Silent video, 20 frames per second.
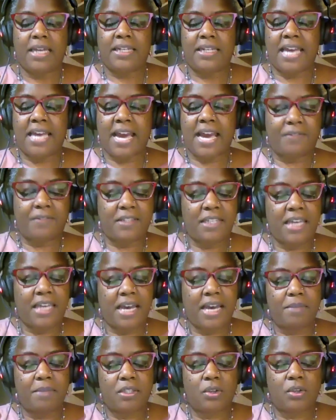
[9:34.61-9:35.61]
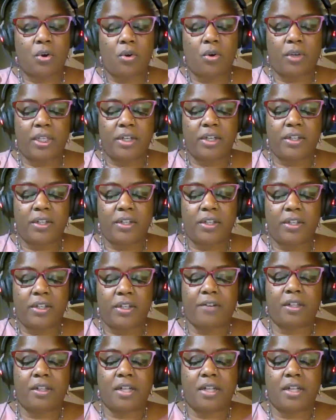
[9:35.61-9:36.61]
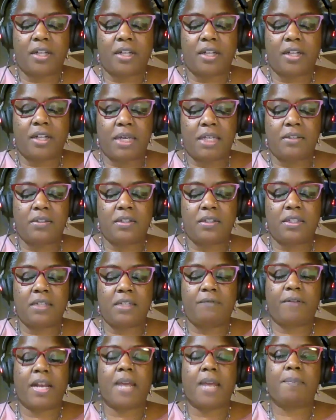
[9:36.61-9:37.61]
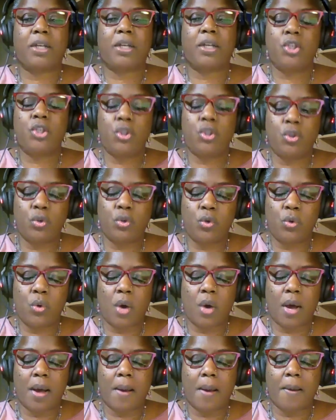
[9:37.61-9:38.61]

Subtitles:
The FCM is calling on the federal government to develop a new